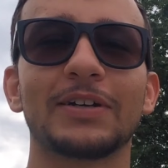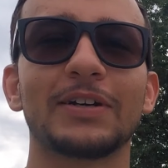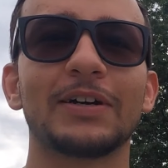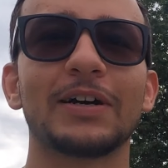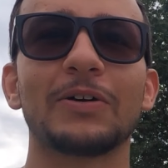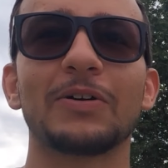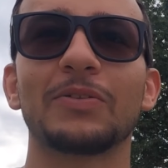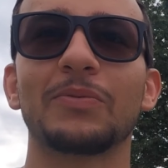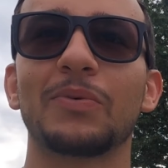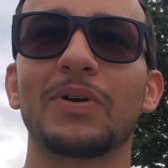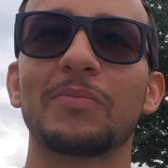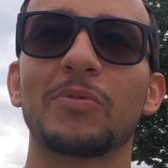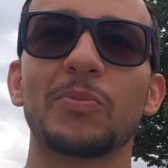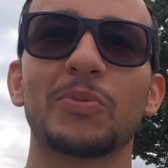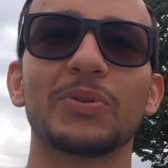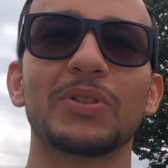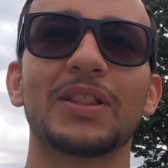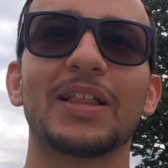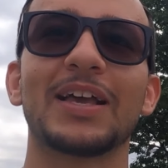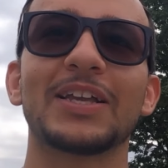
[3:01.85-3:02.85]
I
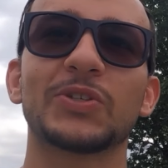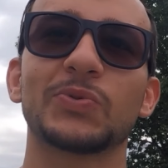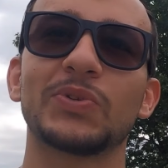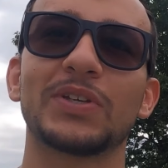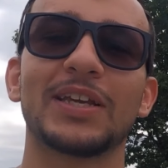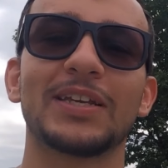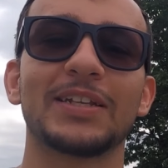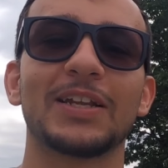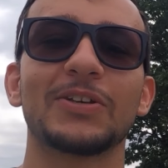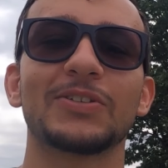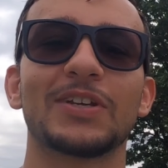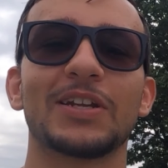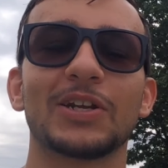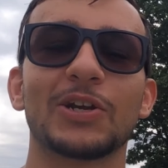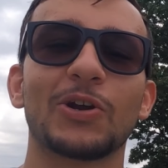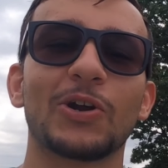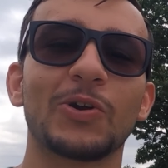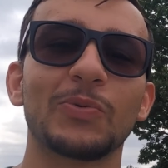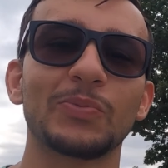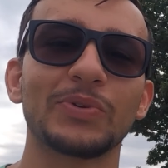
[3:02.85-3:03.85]
remember the last weekend I was at a
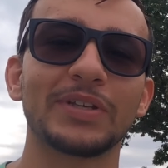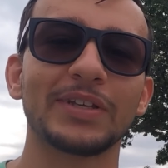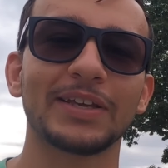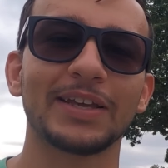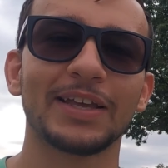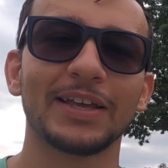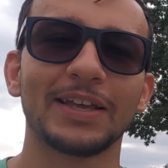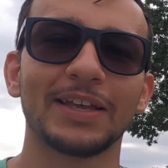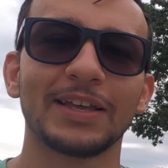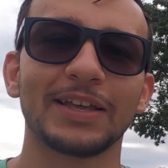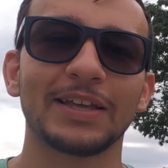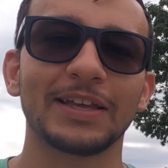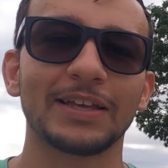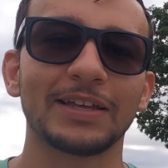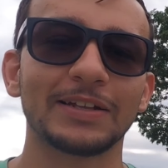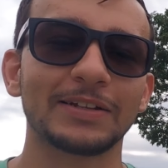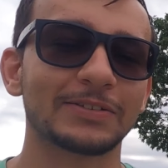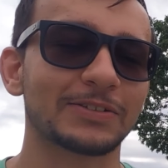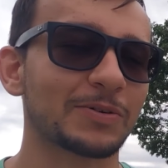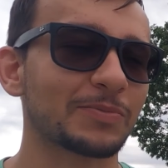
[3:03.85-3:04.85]
car meet,
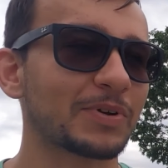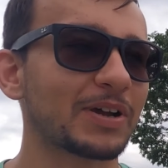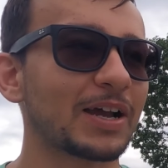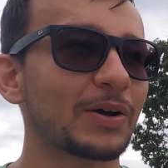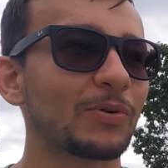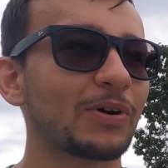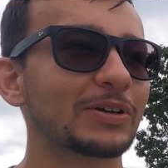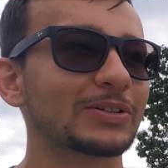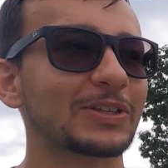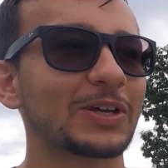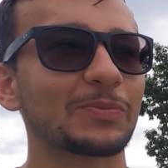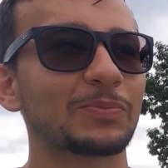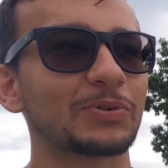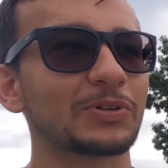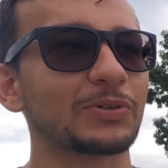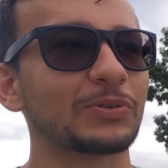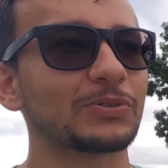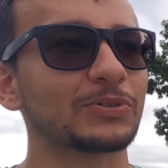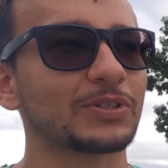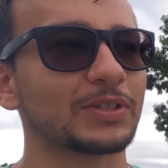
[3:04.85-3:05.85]
and some guy walked up and
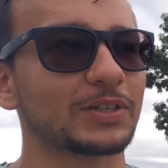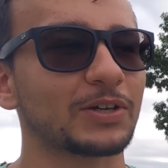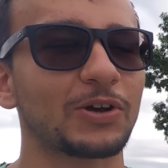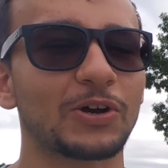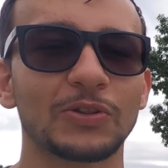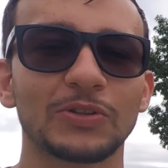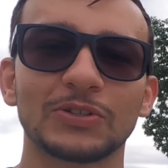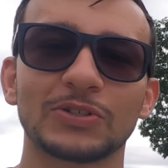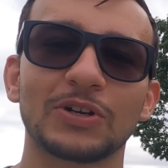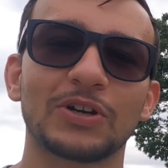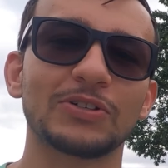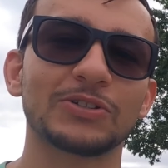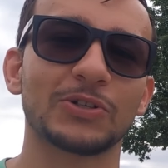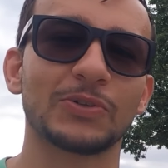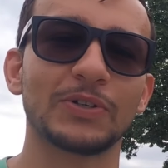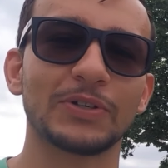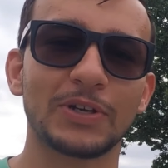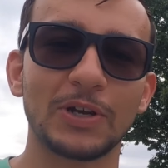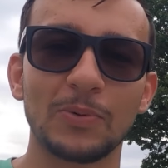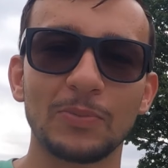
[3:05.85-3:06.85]
he was like, "Oh, these cars
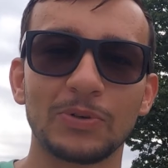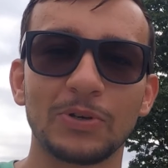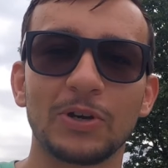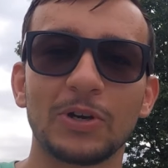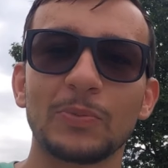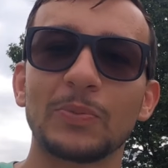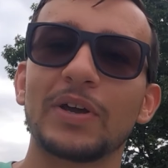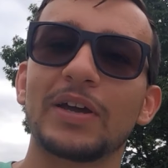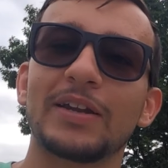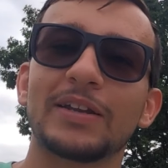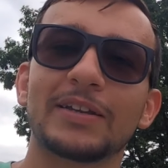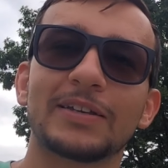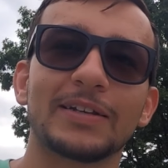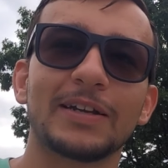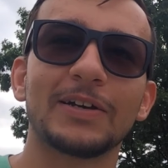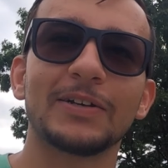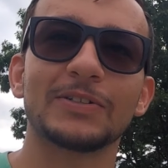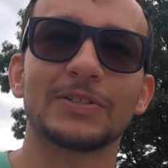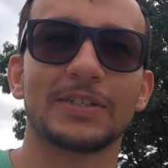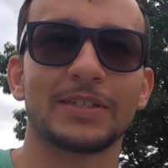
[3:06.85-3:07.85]
only come in automatic." And
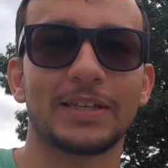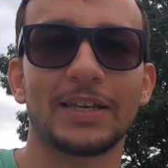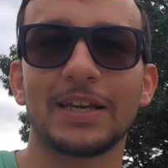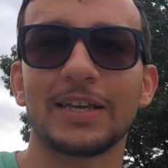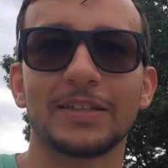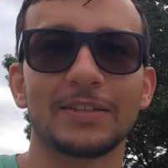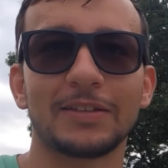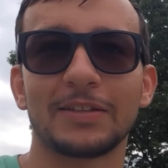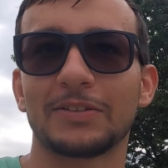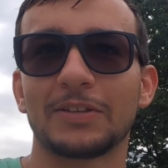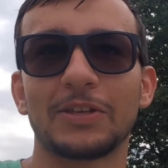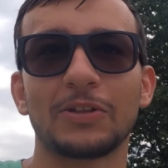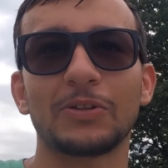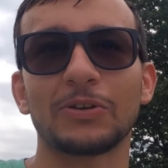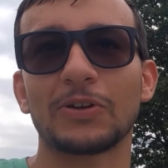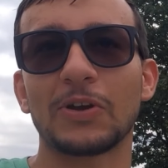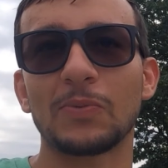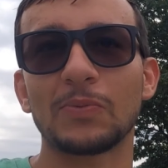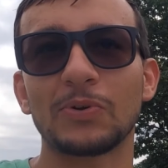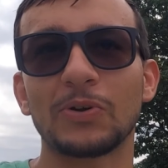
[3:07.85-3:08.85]
I was like, "Yeah, but they only
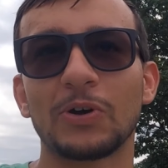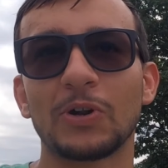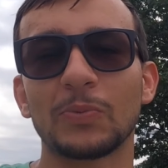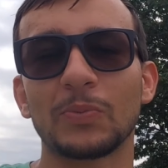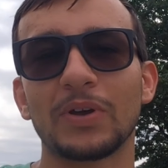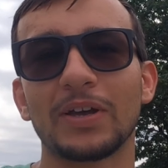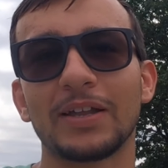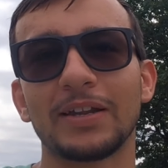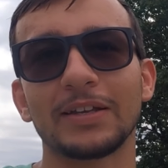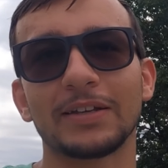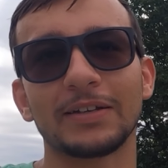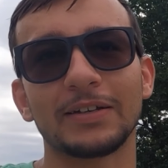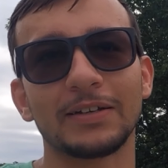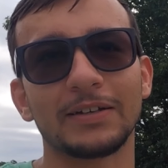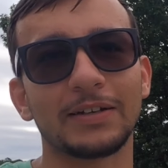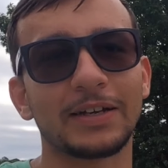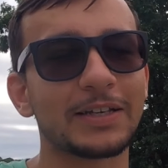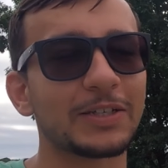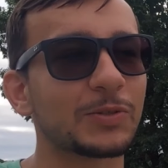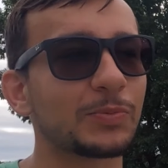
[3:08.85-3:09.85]
come in automatic,
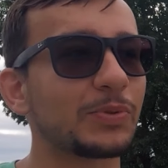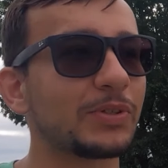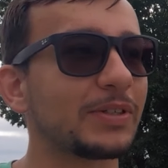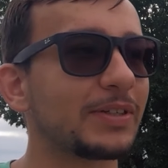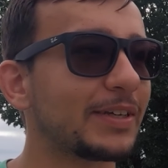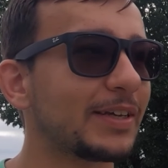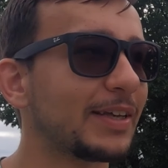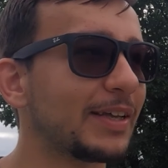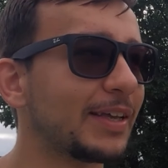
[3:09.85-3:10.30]
8-speed."